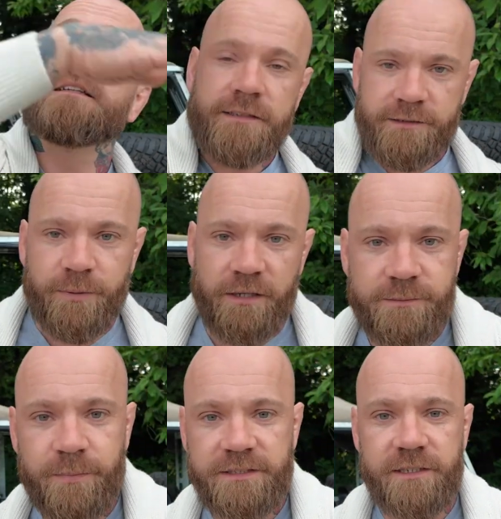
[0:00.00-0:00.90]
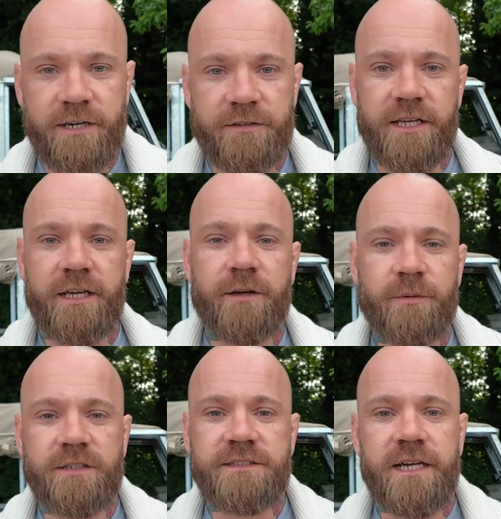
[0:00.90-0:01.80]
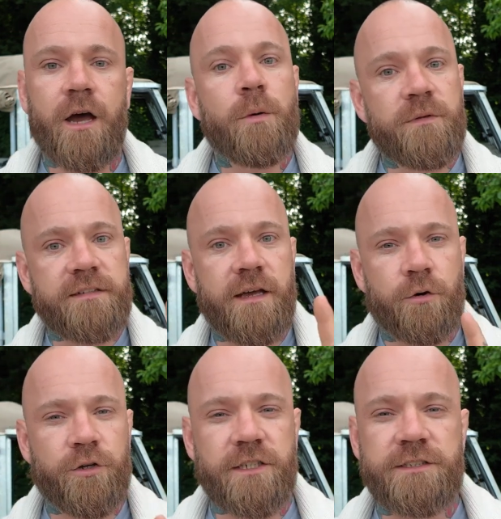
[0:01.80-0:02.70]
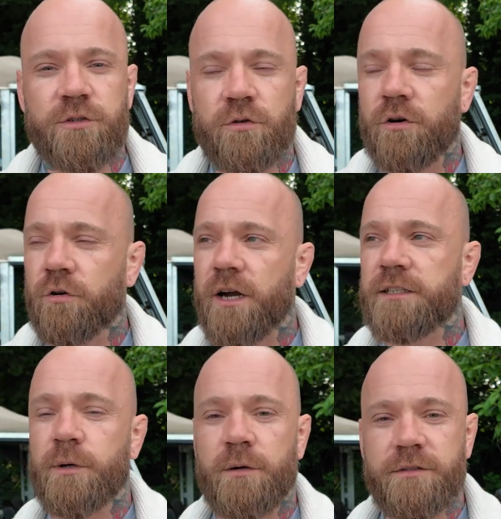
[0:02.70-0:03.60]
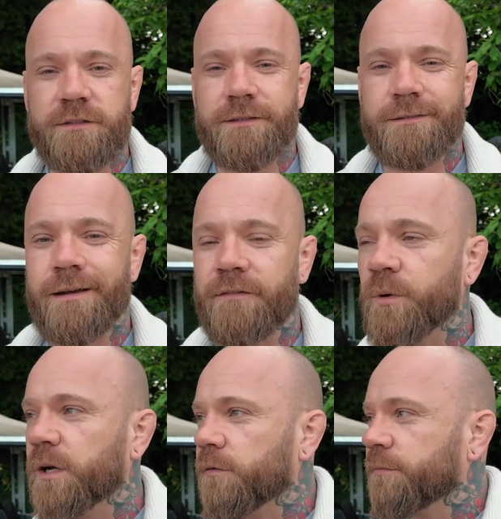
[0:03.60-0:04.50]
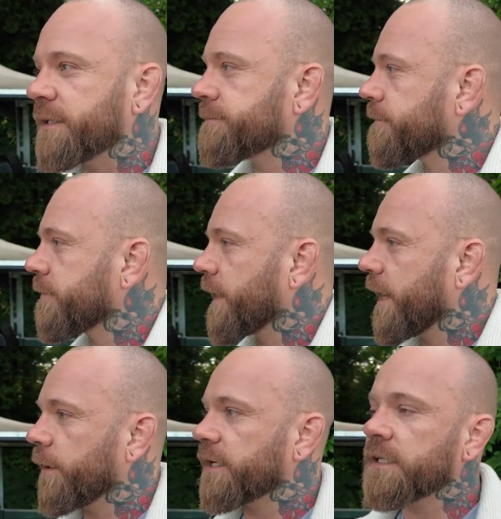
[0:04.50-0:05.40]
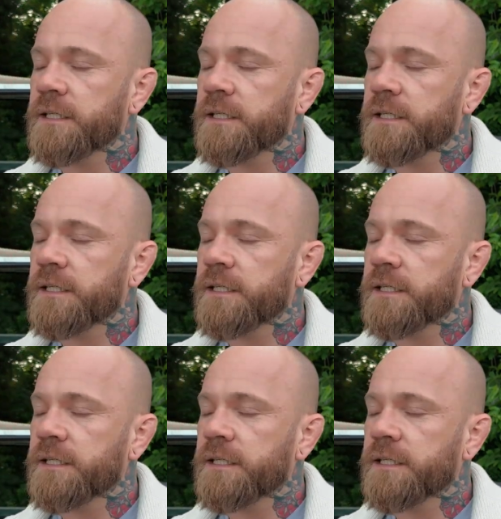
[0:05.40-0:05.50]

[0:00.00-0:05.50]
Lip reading: There's bugs buzzing around here. I hope you can't see it. I hope this audio is all right as well, because I don't have a mic with me. Anyway,